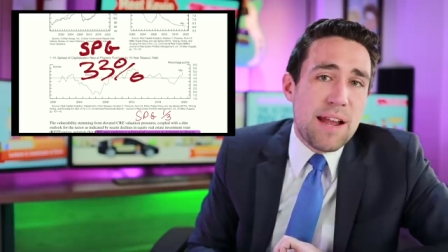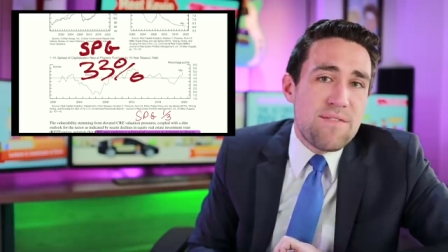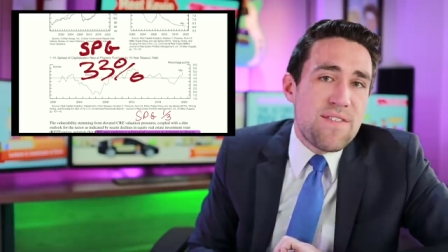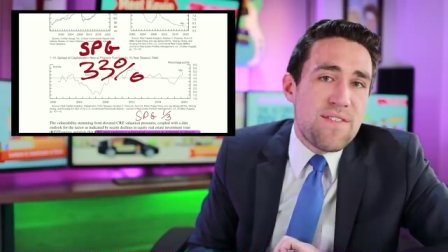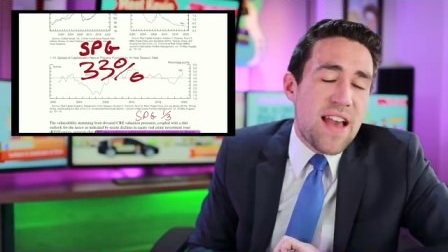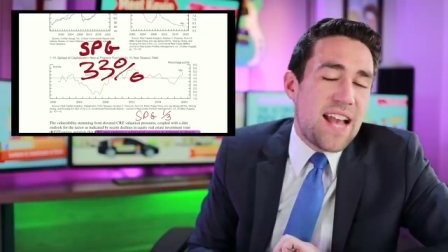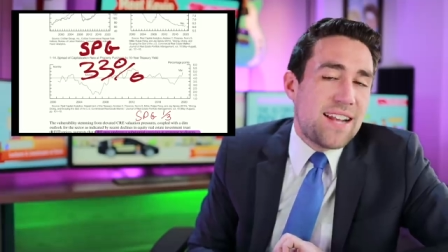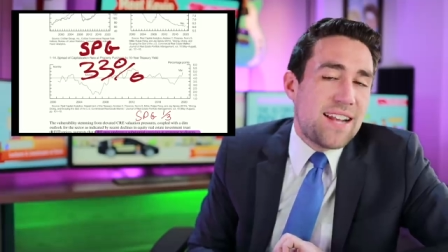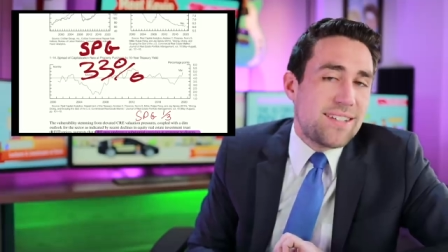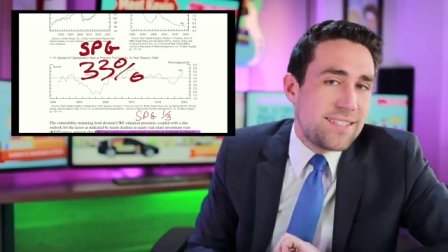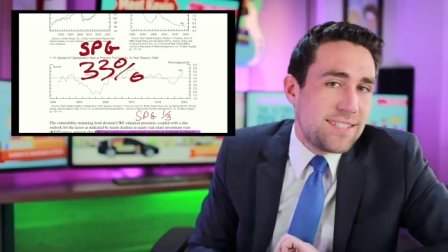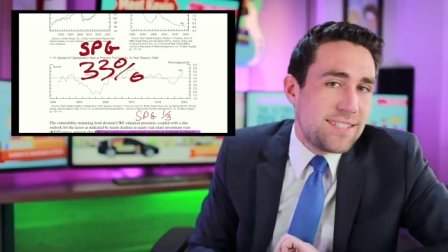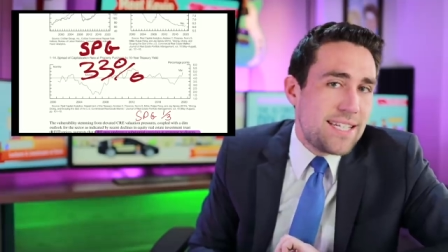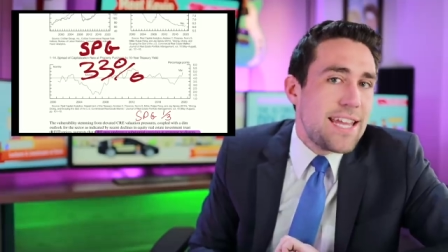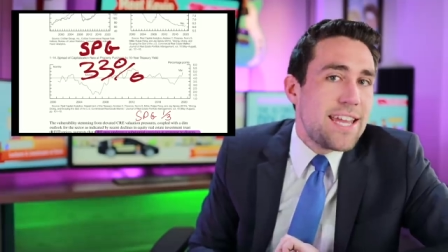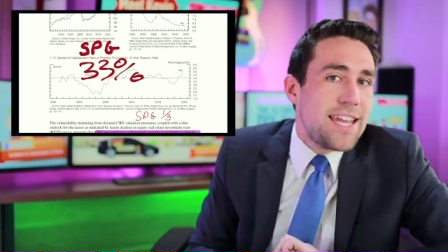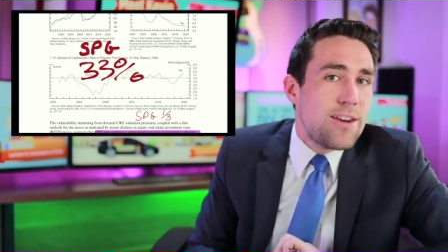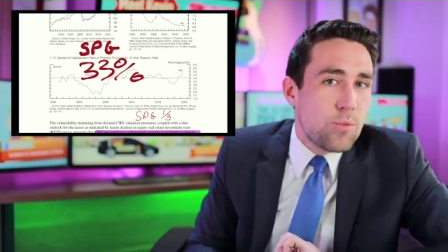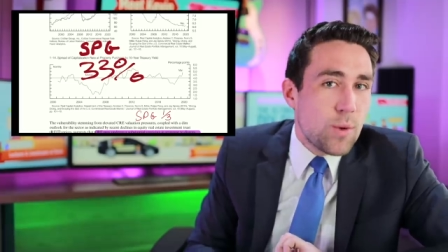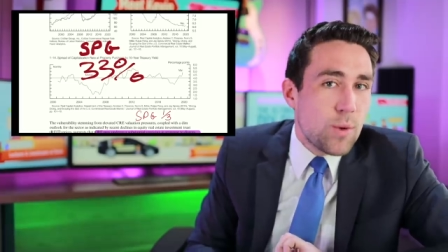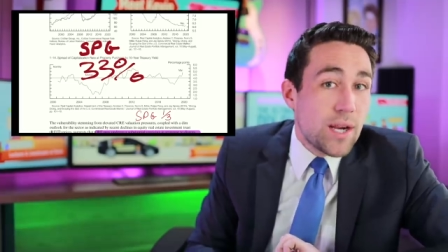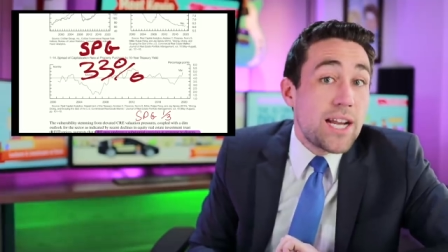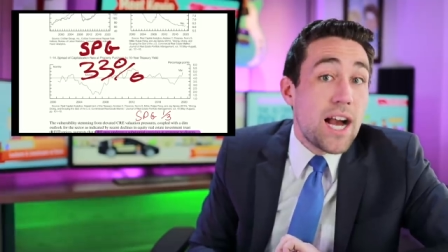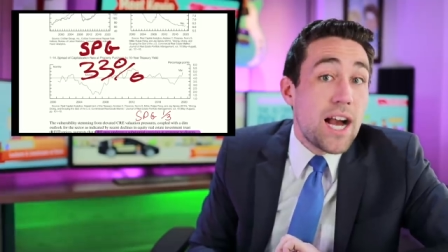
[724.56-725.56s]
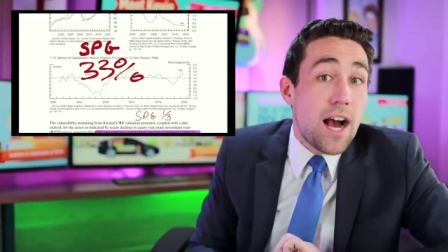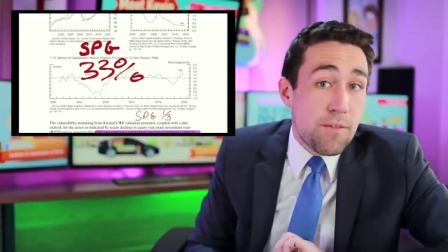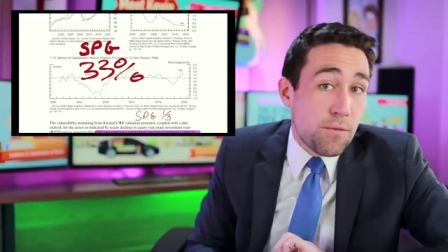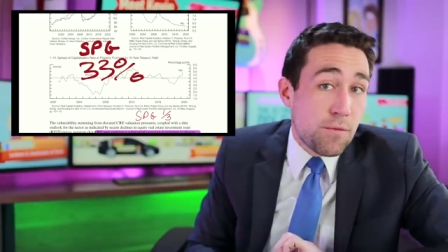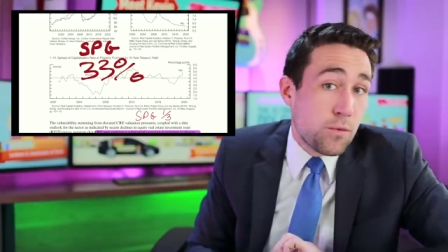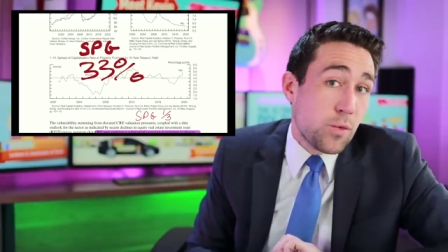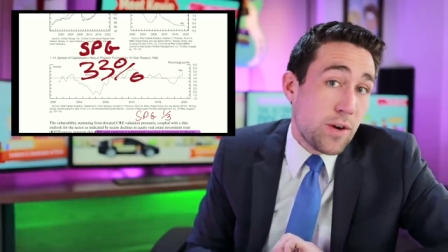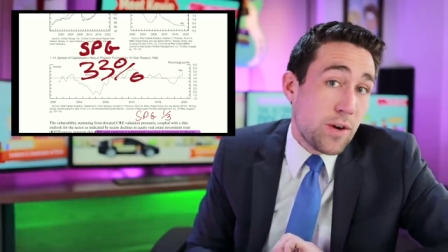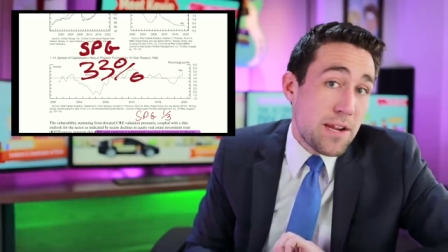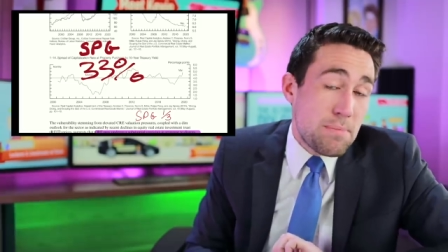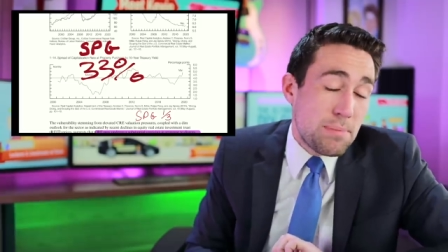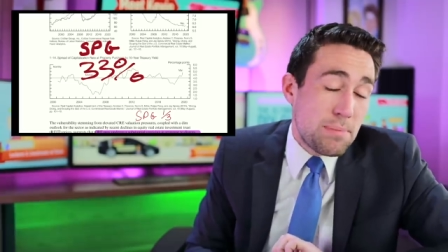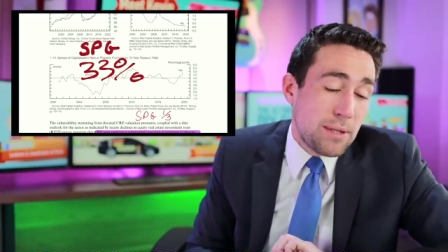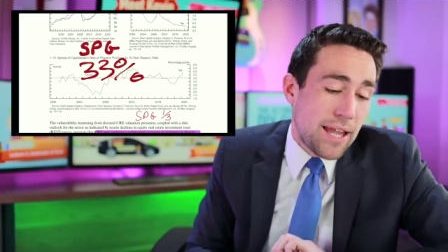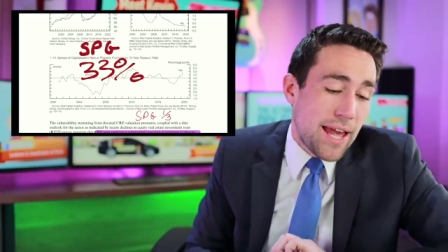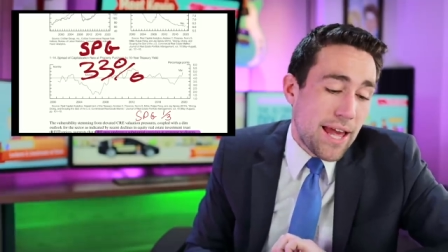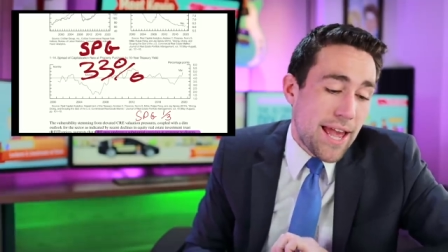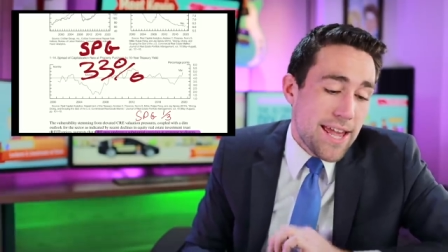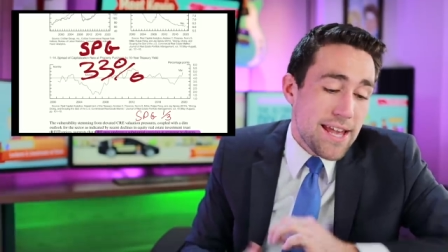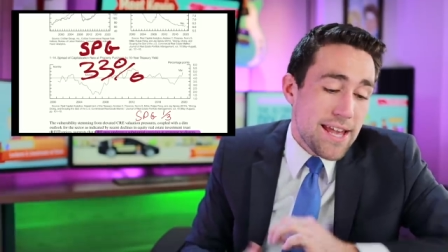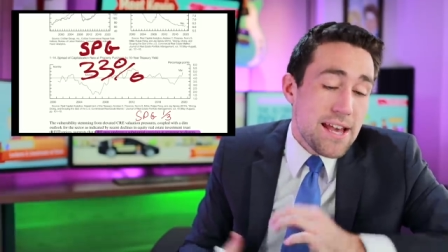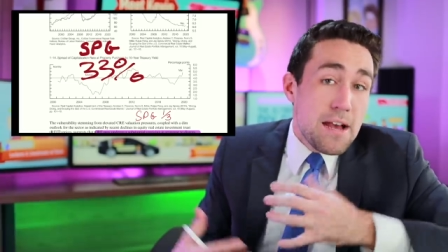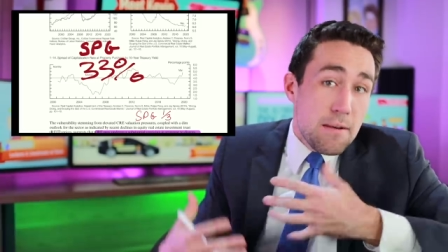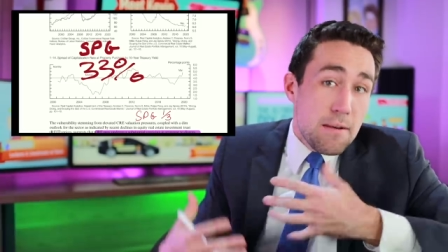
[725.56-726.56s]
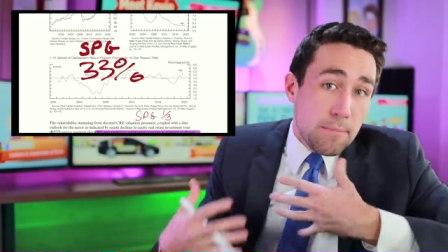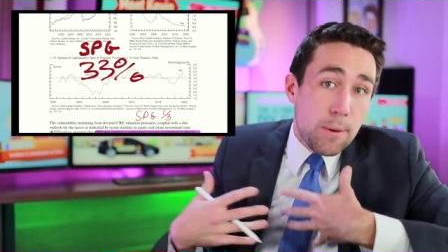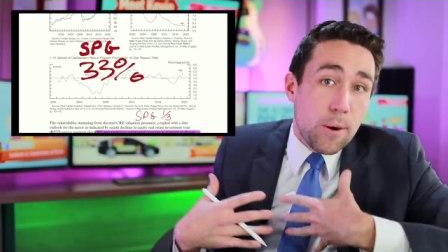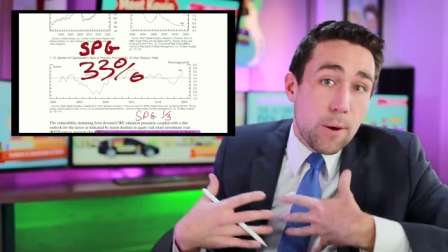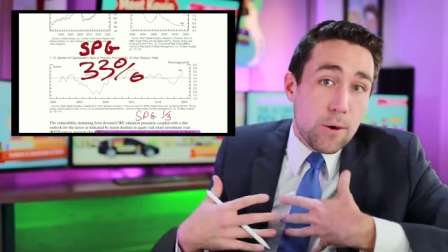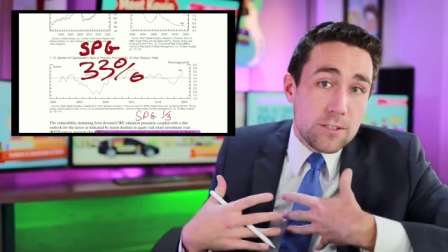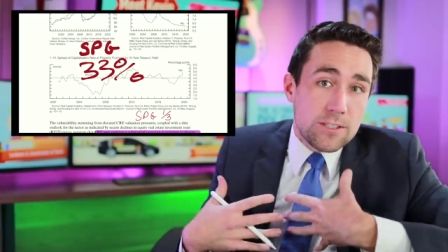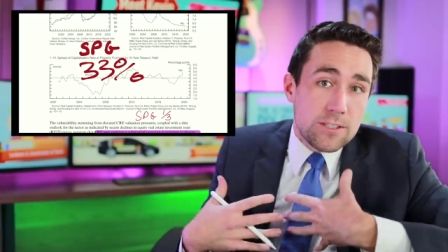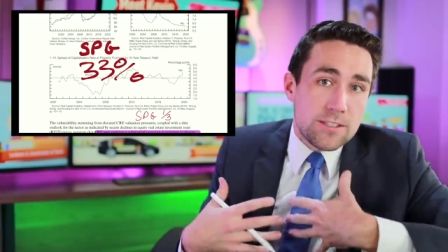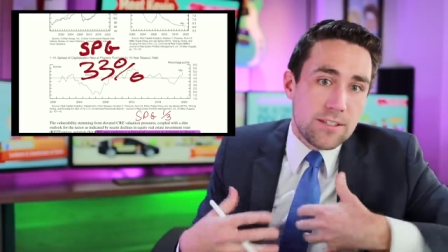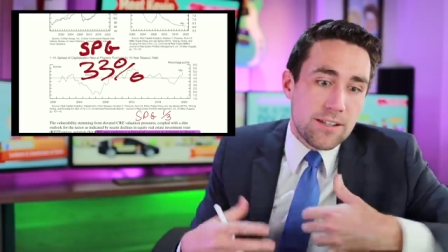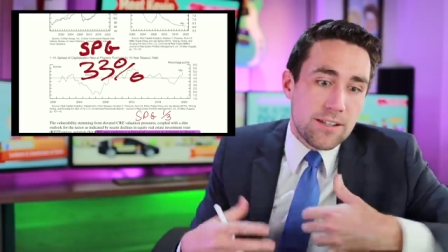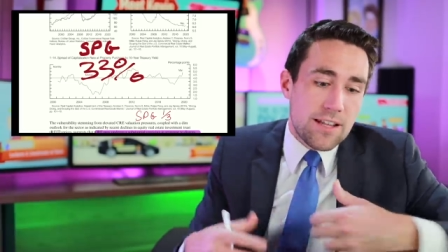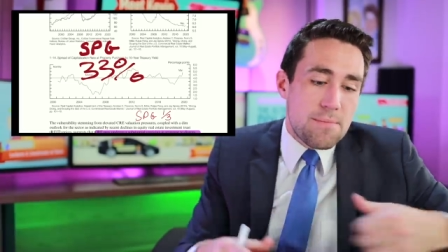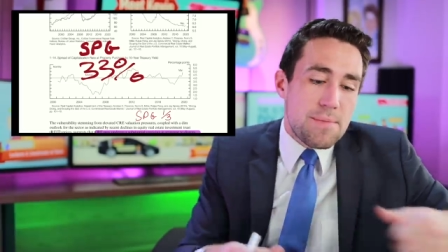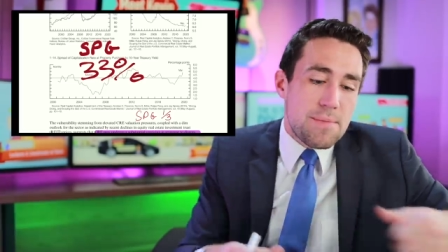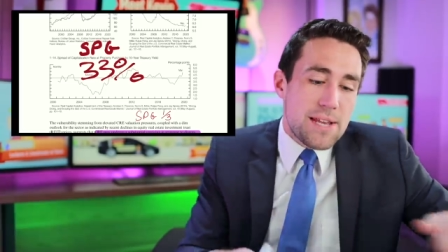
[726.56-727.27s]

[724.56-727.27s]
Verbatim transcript: vaccine recovery play personally,